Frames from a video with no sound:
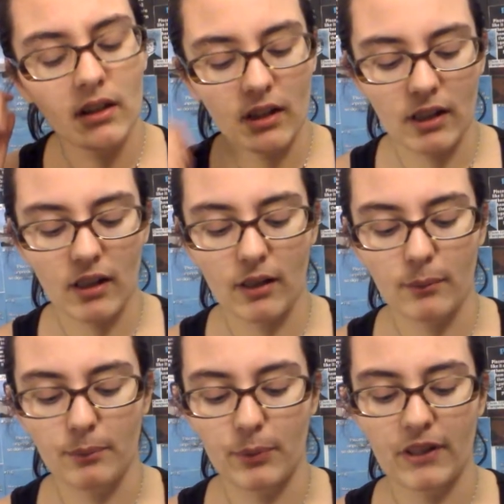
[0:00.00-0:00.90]

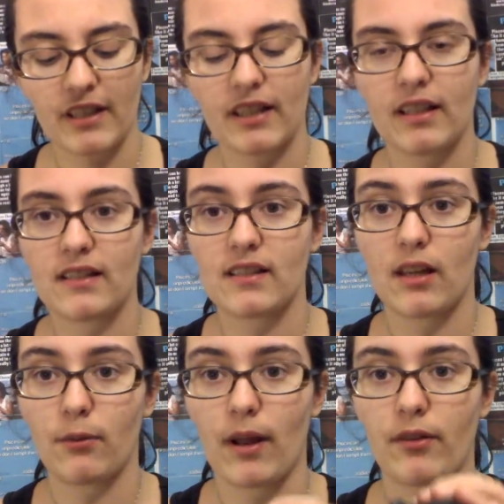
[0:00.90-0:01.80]
But it is a
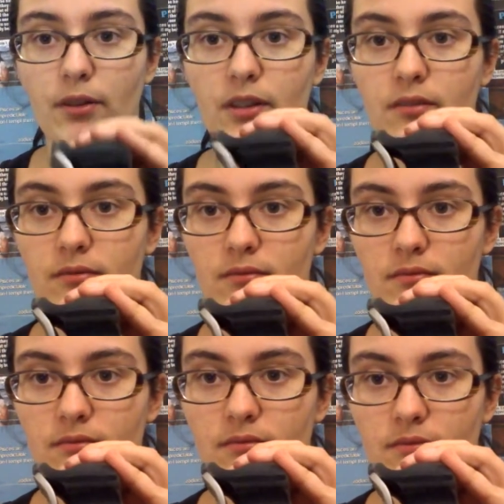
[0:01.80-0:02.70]
rounded
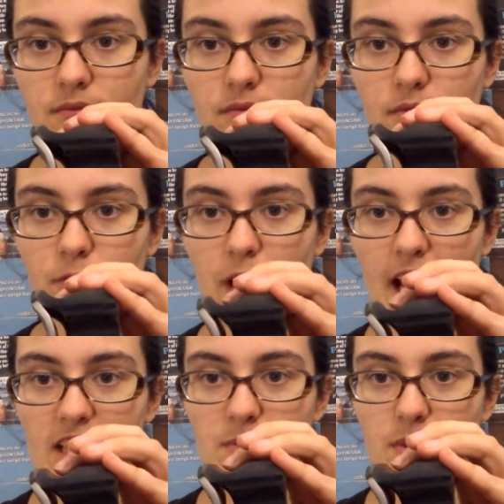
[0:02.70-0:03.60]

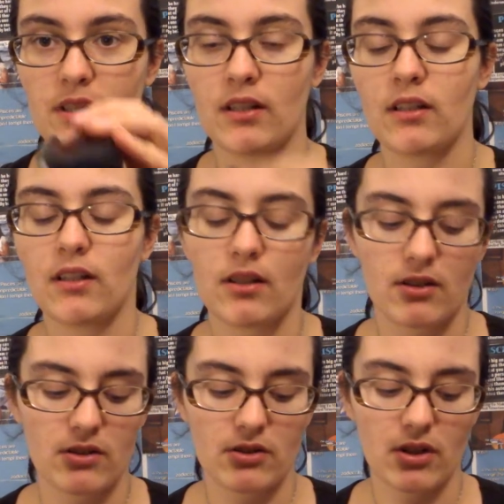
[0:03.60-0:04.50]
rasp.
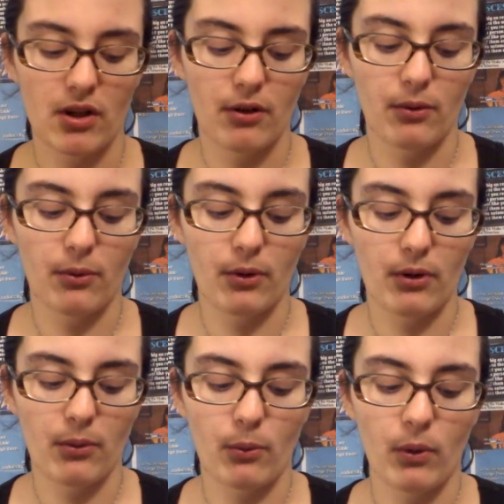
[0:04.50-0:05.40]
So
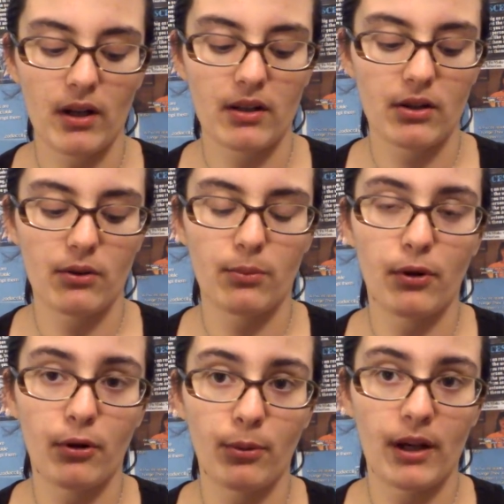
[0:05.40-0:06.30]
what the
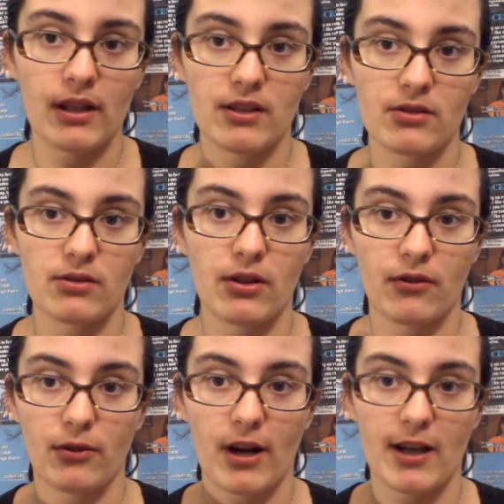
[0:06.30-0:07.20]
Pro Radius Hoof
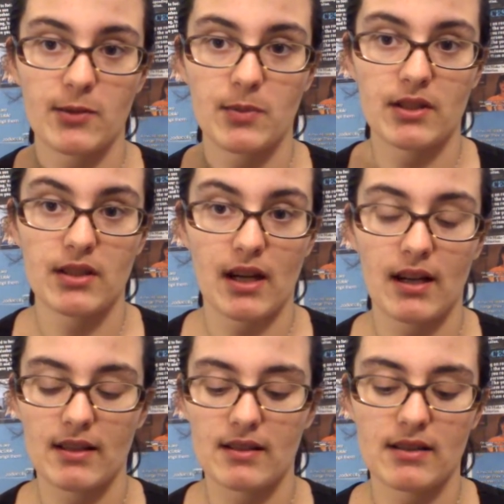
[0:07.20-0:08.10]
Rasp
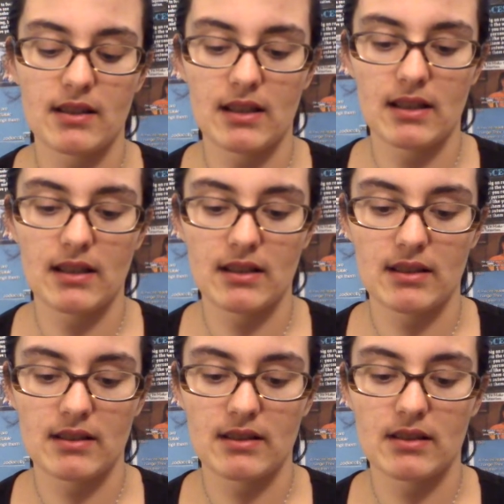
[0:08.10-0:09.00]
does is
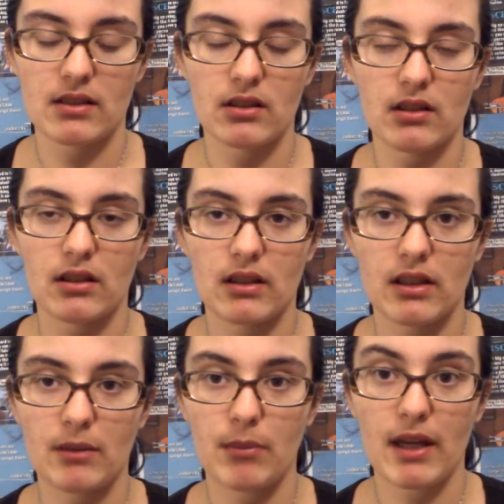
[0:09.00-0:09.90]

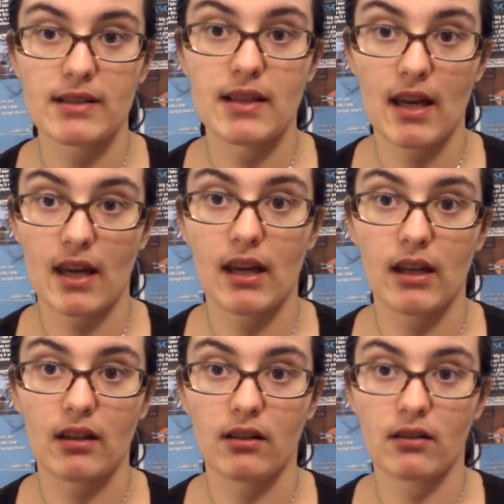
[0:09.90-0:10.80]
it makes
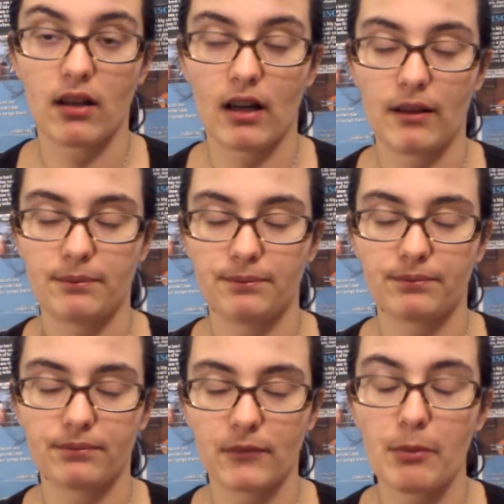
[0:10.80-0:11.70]
a
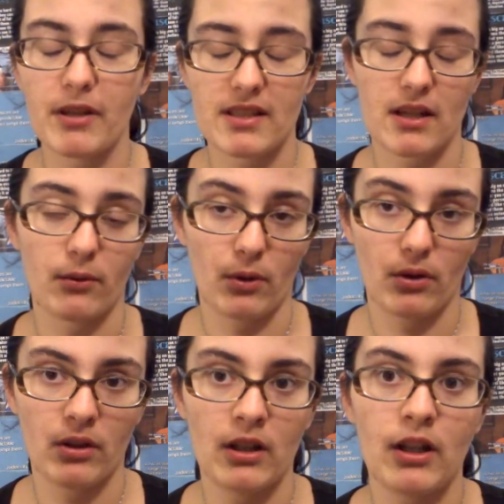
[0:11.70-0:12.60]
Mustang roll,
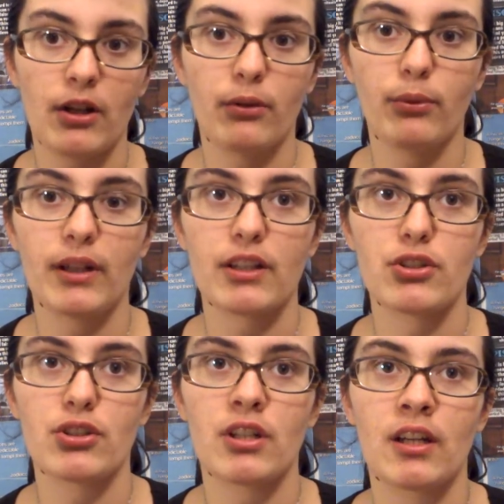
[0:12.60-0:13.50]
which
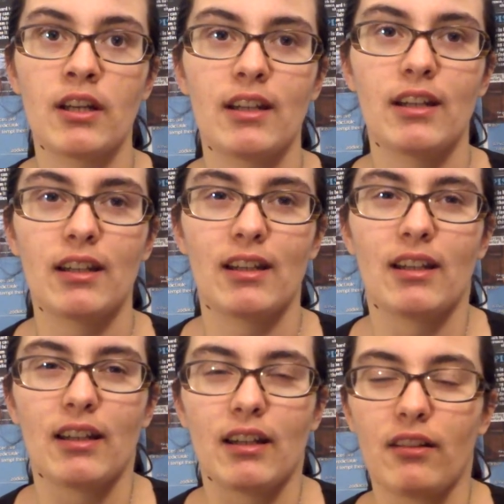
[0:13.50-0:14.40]

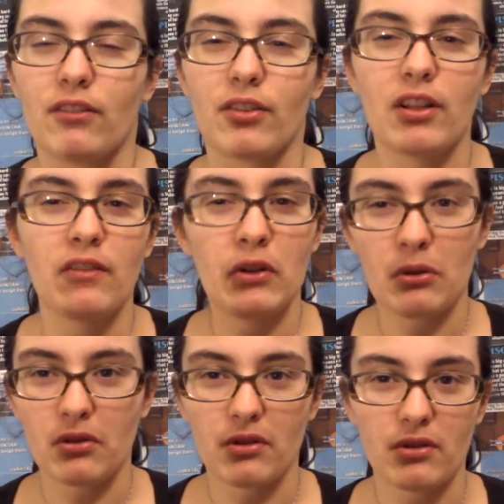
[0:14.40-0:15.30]
for any of you
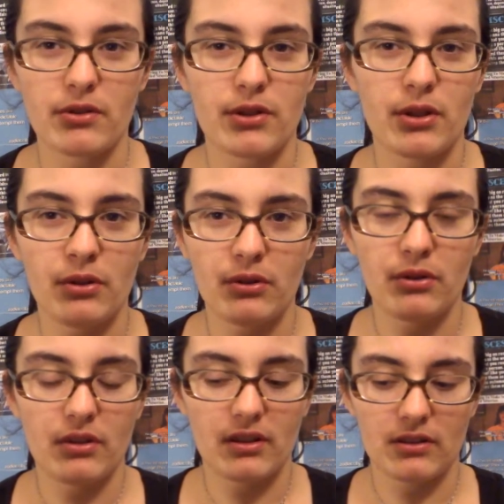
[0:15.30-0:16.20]
girls
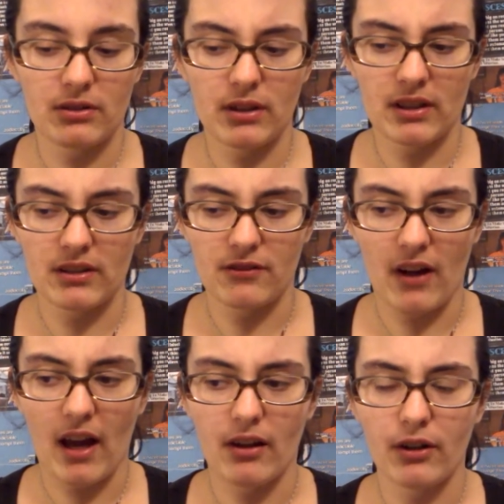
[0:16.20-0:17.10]
who like to
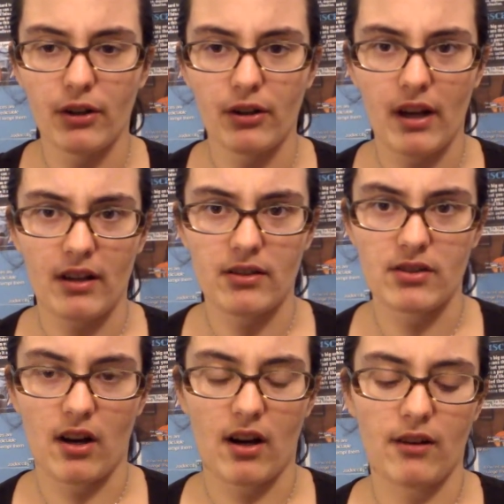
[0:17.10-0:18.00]
file your nails
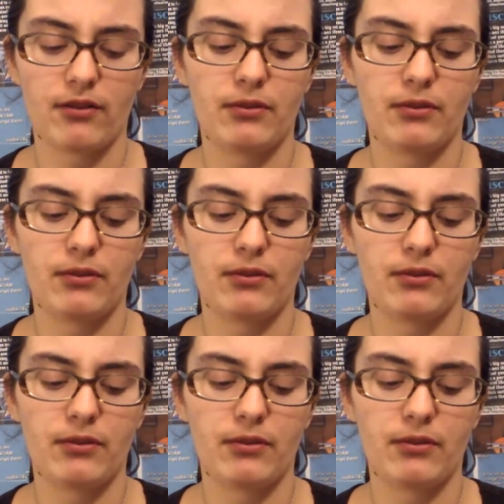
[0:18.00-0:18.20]
off,